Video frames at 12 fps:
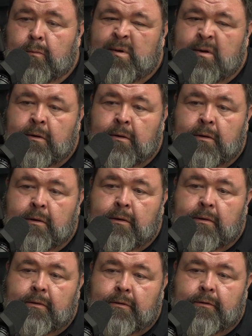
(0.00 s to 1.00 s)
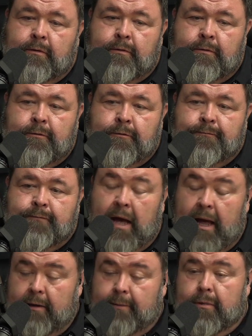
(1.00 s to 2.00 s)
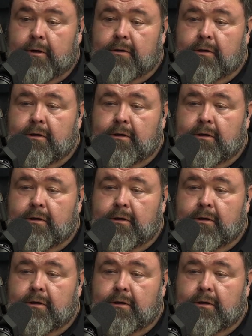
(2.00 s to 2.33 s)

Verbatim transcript: Yeah, if you like that vinegar, I, am not I, a big fan